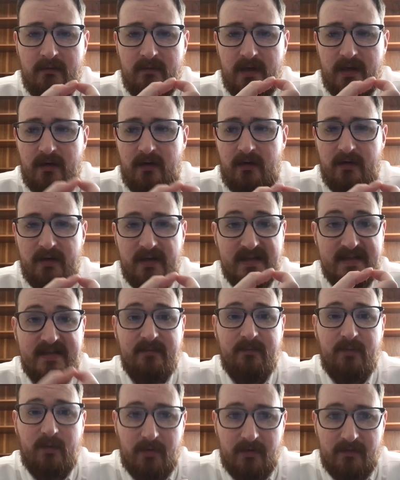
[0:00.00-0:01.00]
We call it a
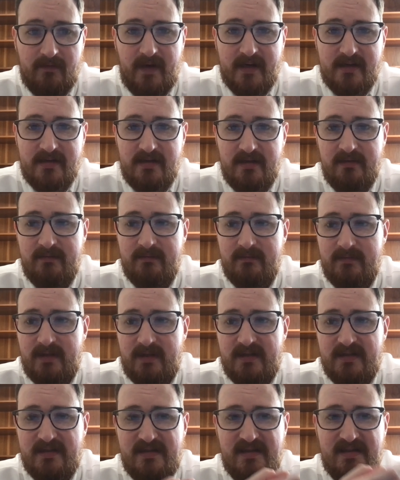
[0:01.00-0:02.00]
simple perfection
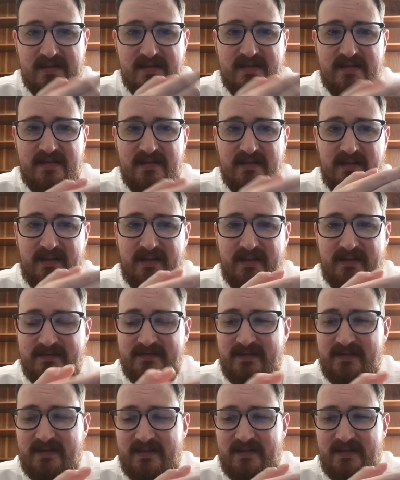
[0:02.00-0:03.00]
because it's uh,
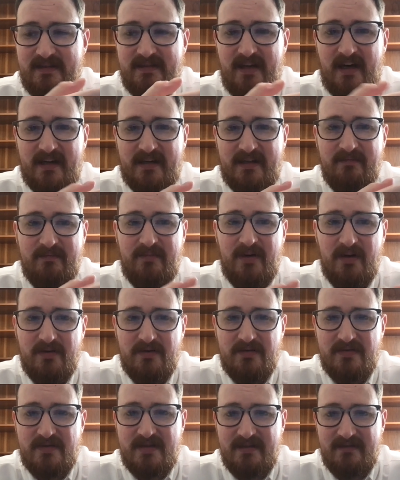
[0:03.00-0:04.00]
not
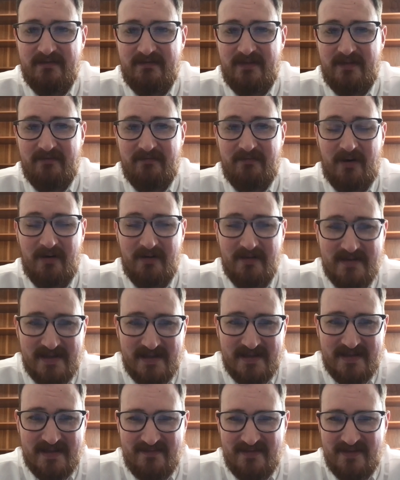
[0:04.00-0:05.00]
composed of, of parts,
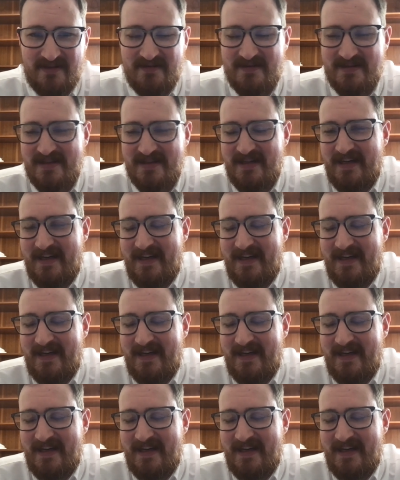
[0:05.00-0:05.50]
I suppose,